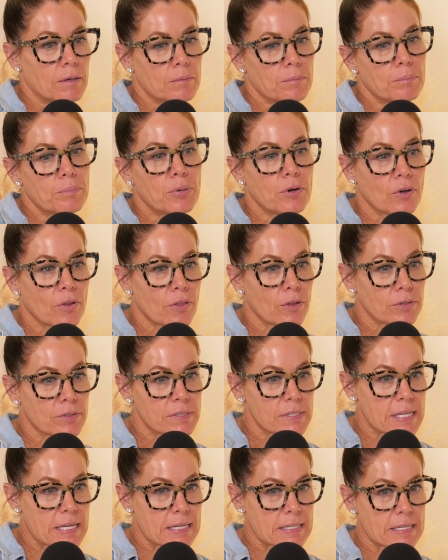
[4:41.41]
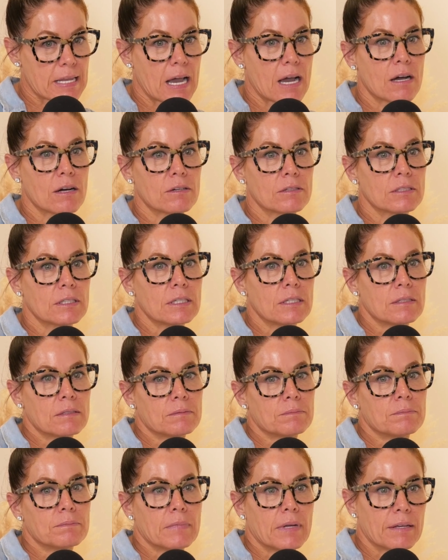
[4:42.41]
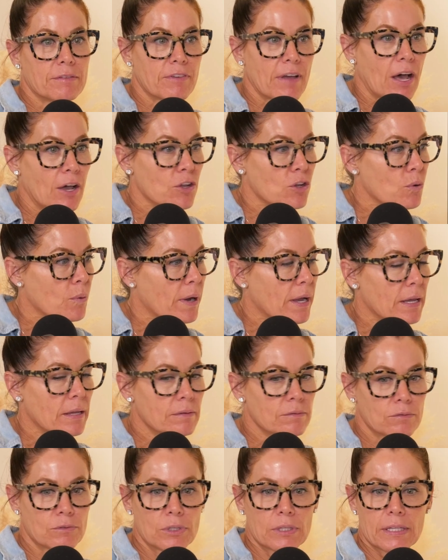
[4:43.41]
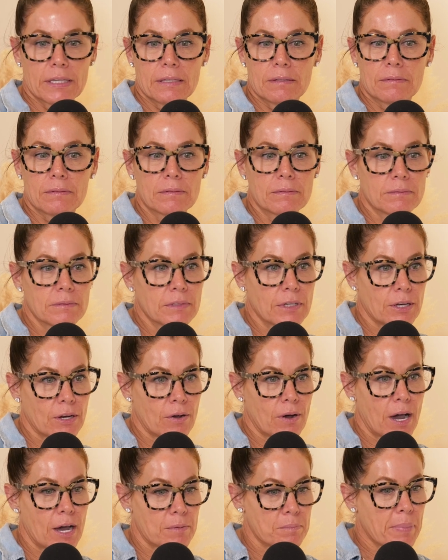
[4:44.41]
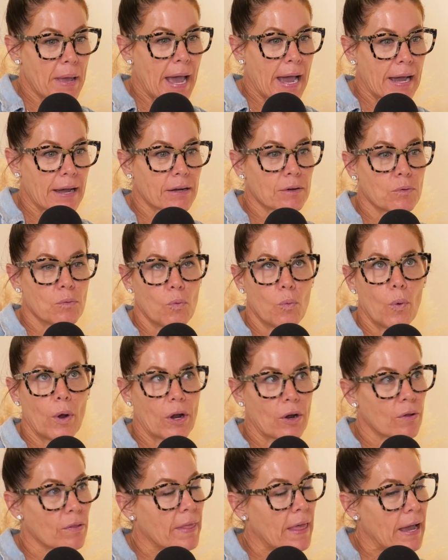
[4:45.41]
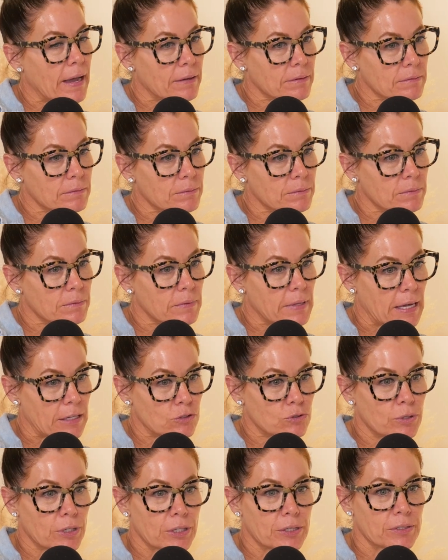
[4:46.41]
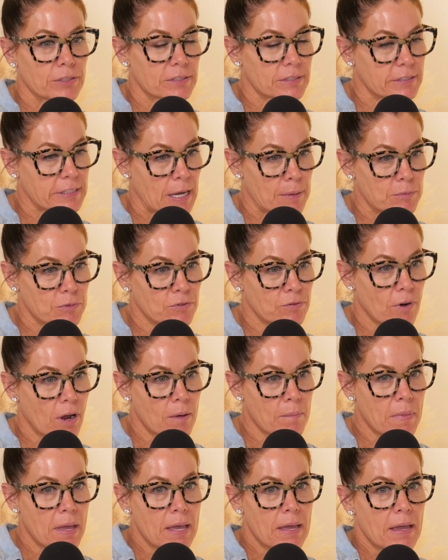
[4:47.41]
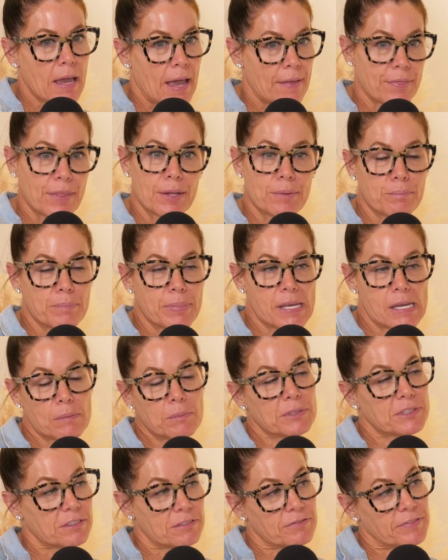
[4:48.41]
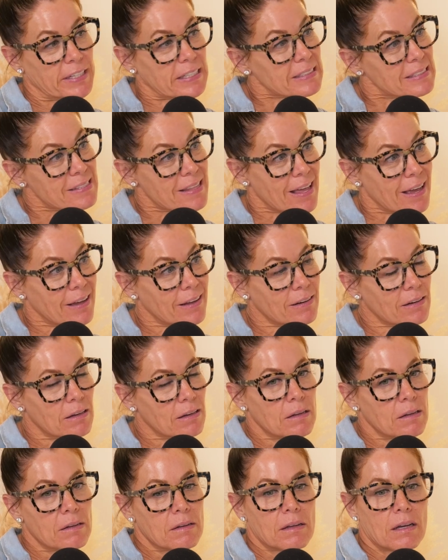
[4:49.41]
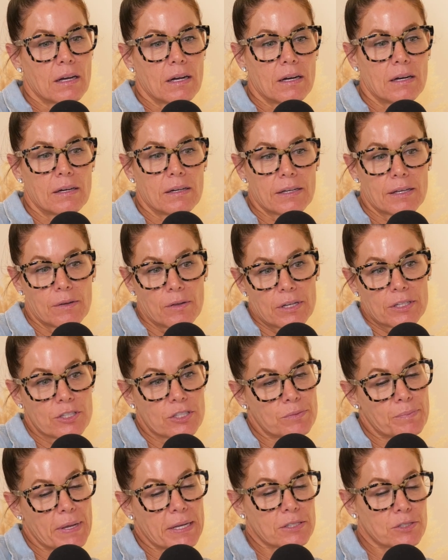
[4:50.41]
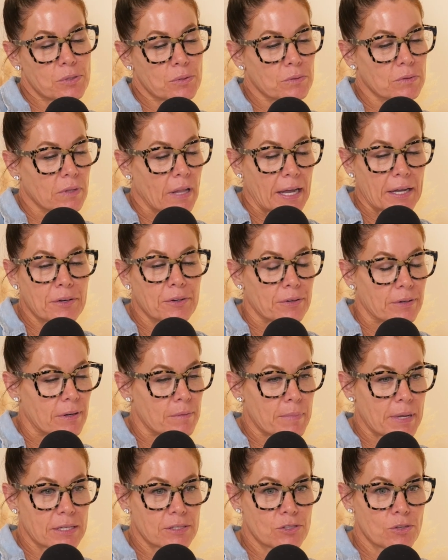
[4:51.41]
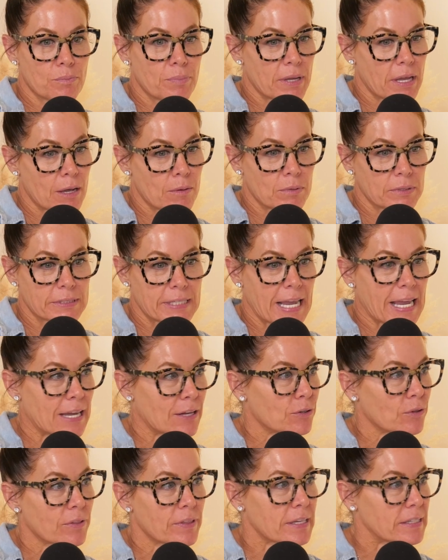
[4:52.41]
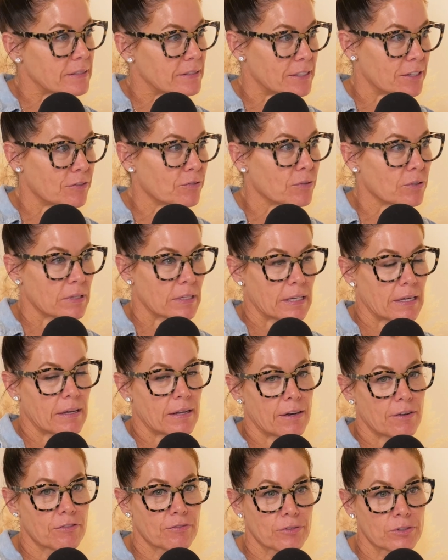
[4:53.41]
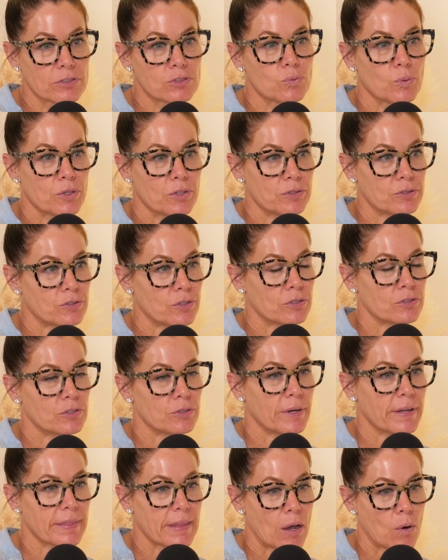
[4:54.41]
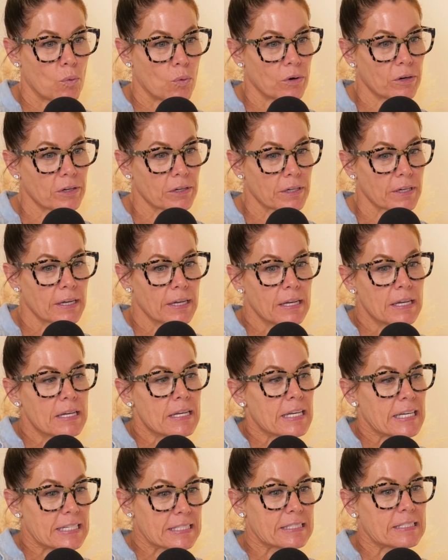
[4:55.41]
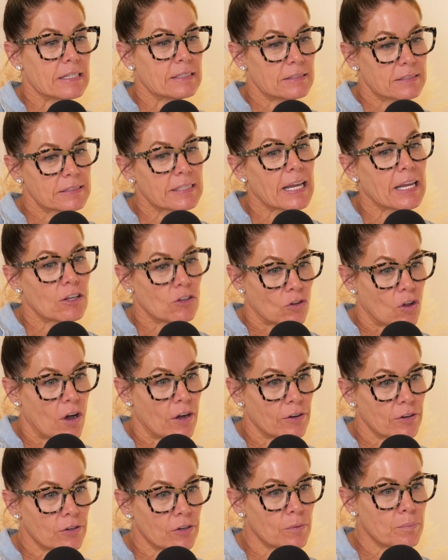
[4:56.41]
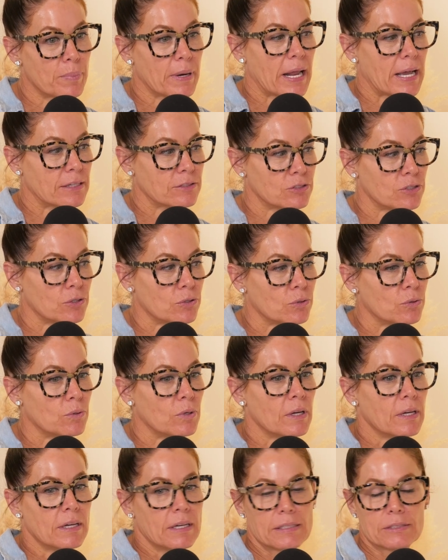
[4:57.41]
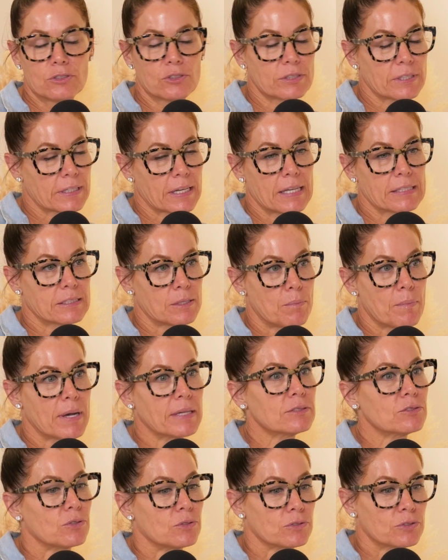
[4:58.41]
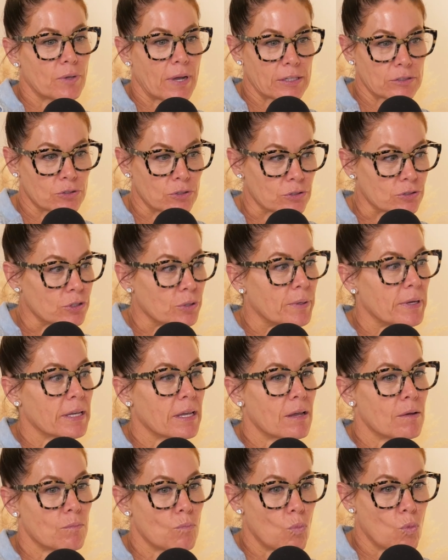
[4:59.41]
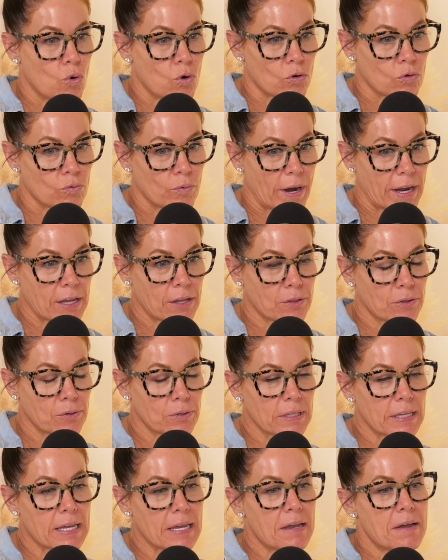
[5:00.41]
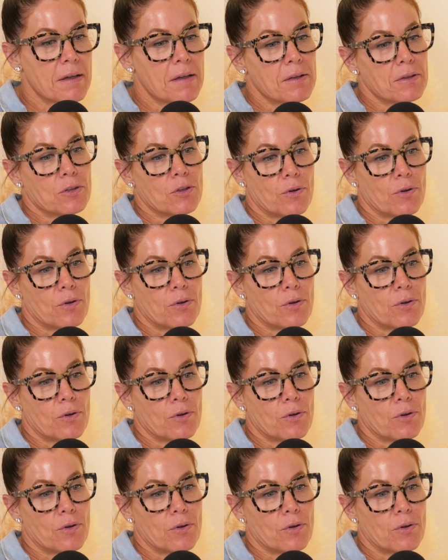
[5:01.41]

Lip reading: pull those things out, evaluate, really, unpack where that trigger stemmed from, and then be able to fix that, it just makes you lighter. It makes you be able to handle things differently. And at first, when you start doing that work, it does take longer, but it's just like it's a muscle. So as you're doing it more regularly, you're